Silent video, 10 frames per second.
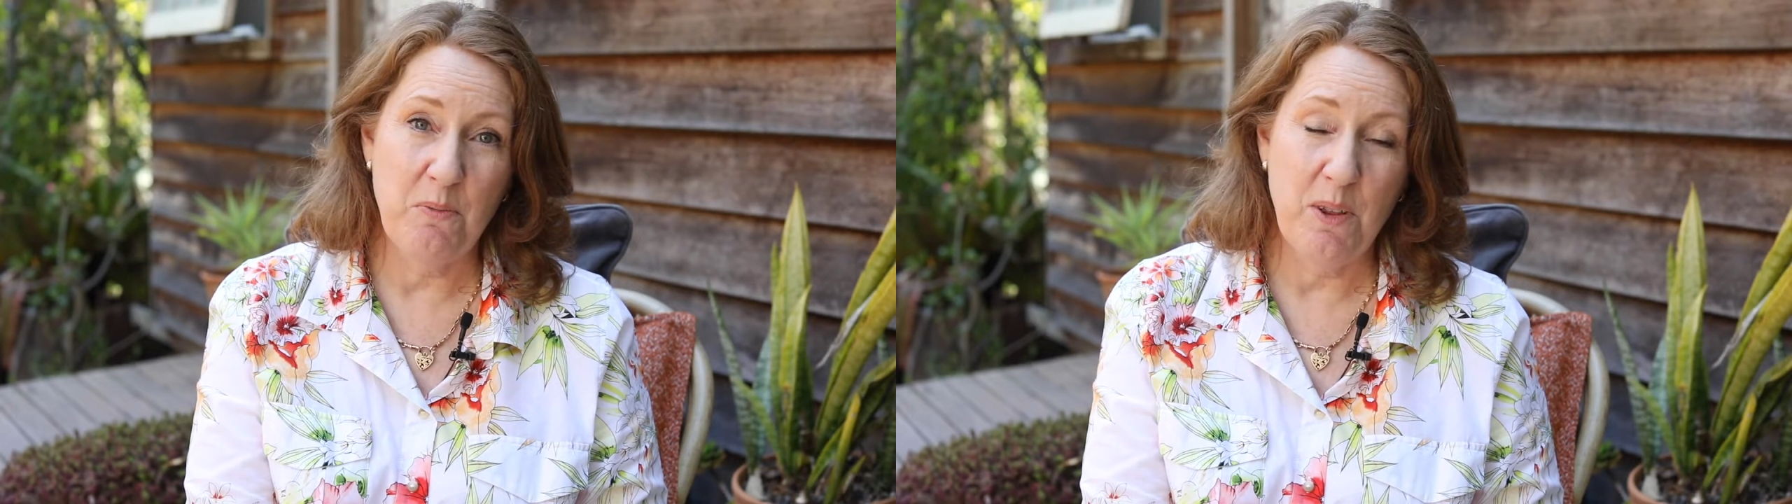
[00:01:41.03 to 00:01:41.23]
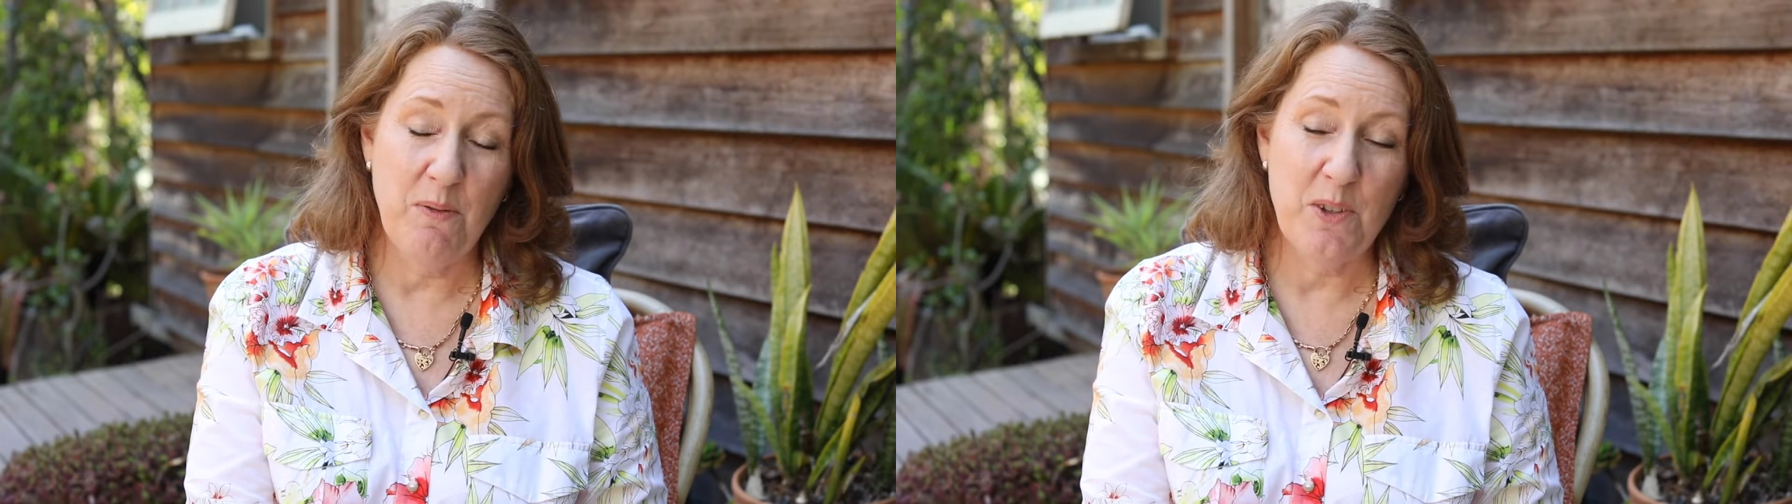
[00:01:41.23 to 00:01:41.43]

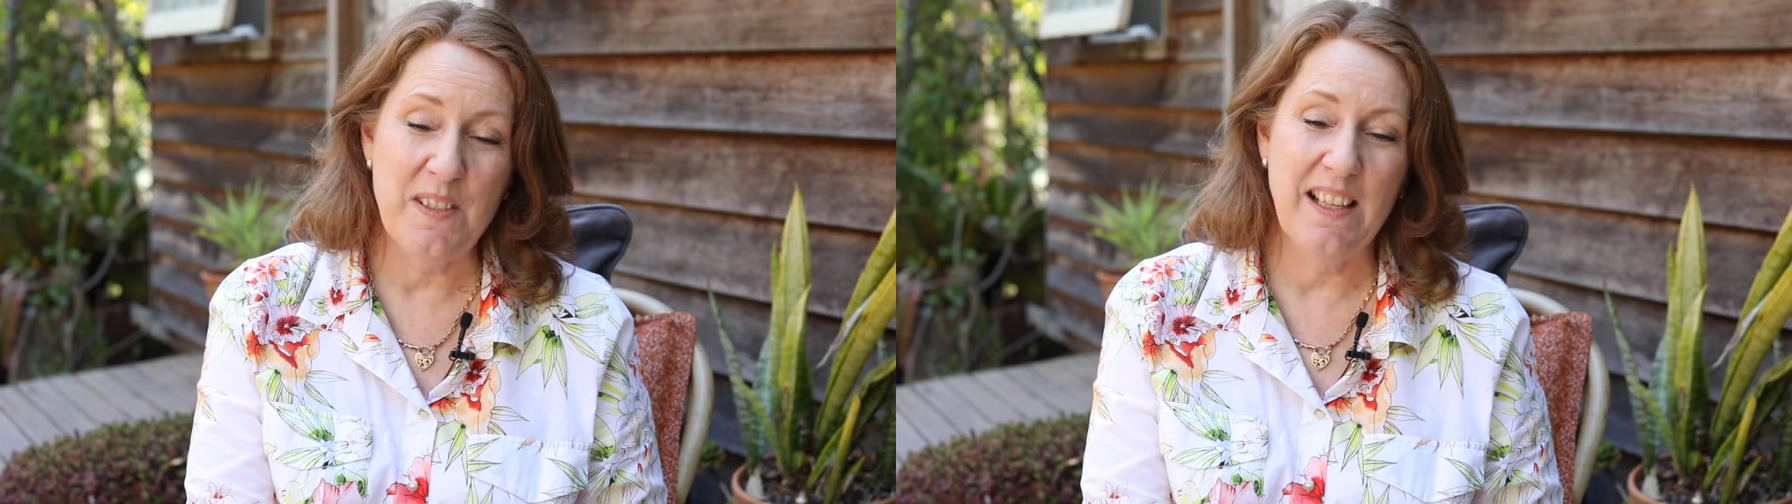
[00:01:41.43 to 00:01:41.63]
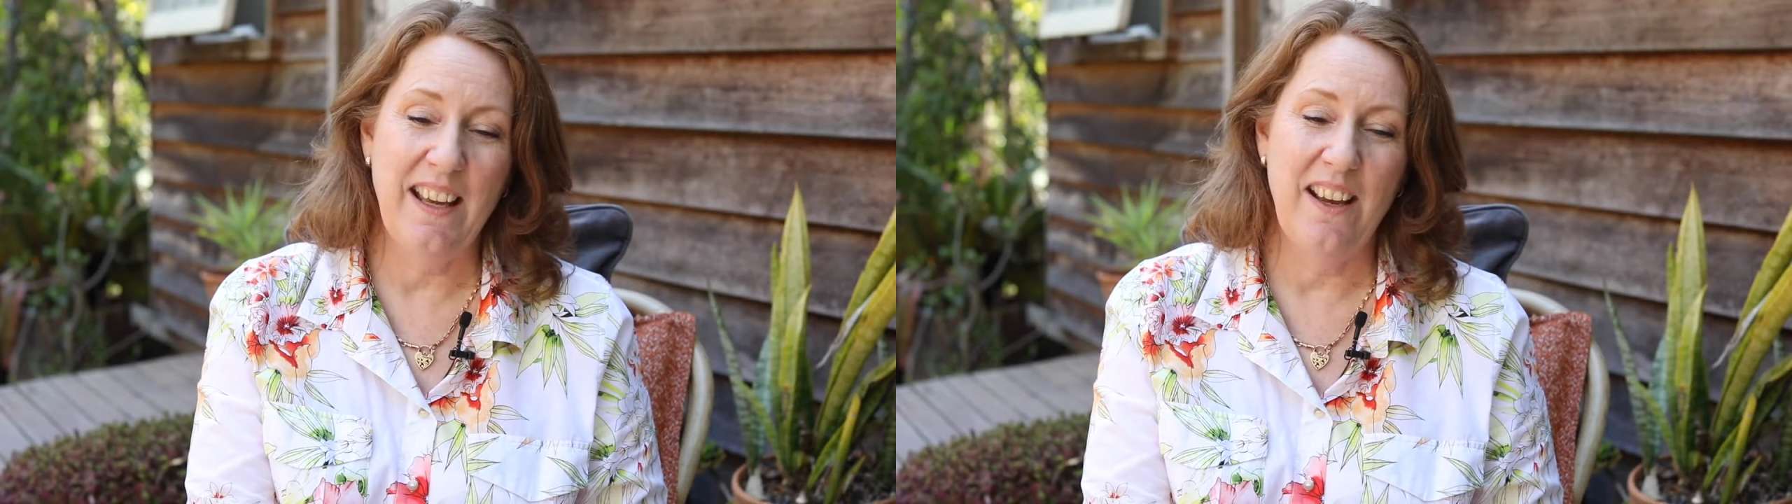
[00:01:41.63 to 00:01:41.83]
with
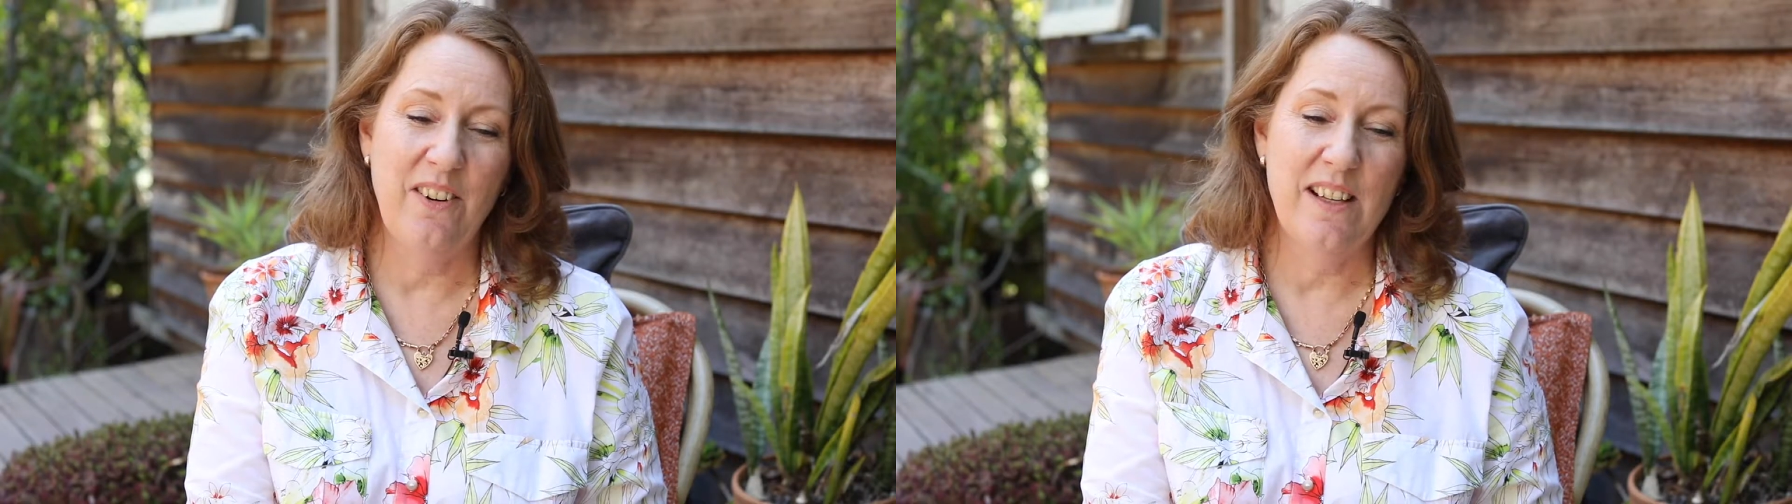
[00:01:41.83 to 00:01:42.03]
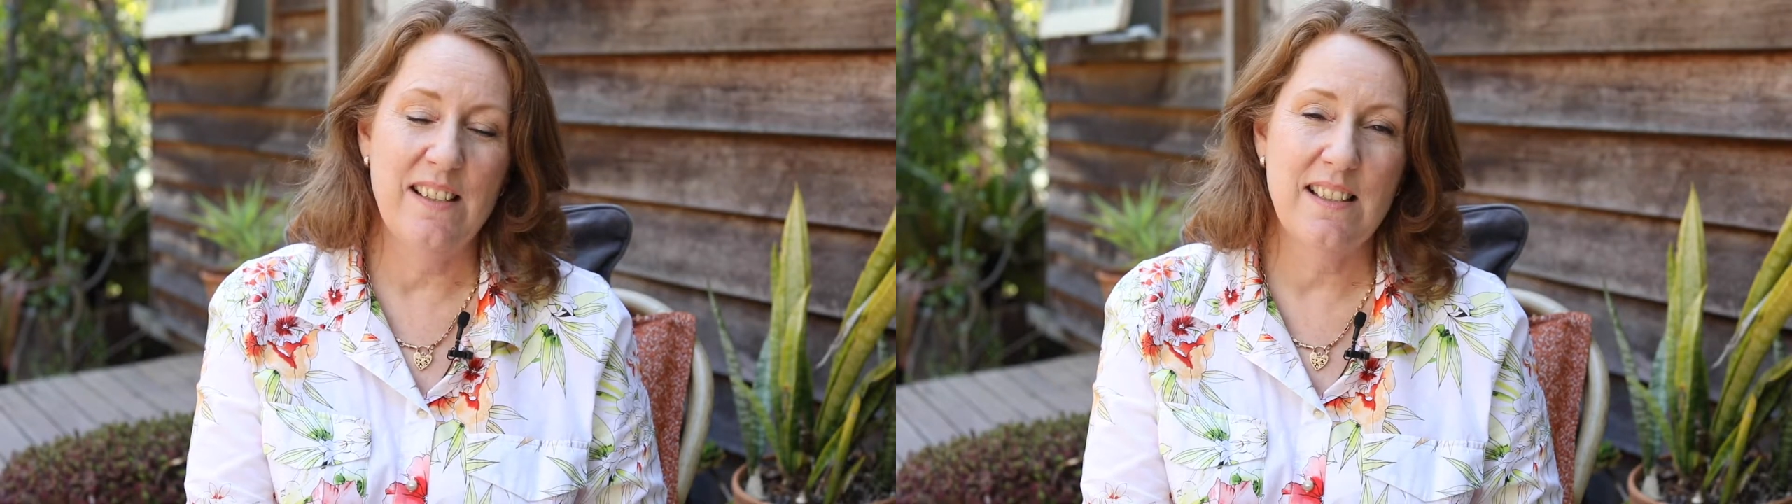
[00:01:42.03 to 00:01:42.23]
foster
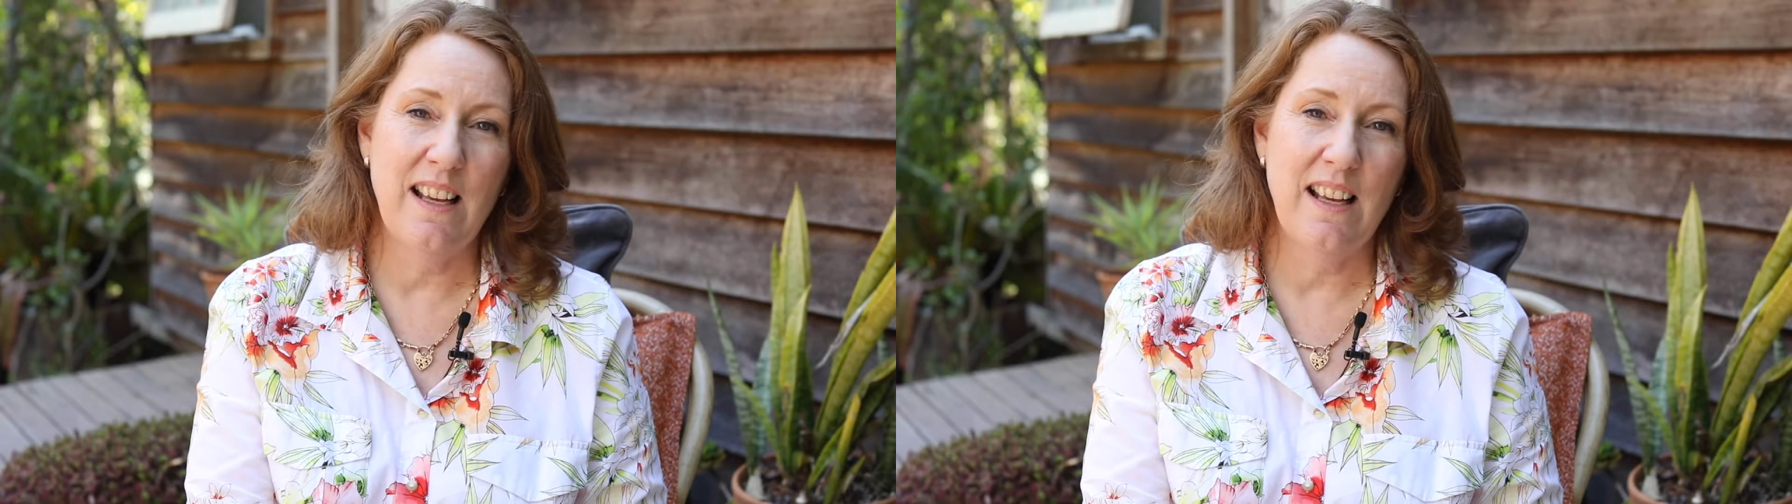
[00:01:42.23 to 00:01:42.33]
carers,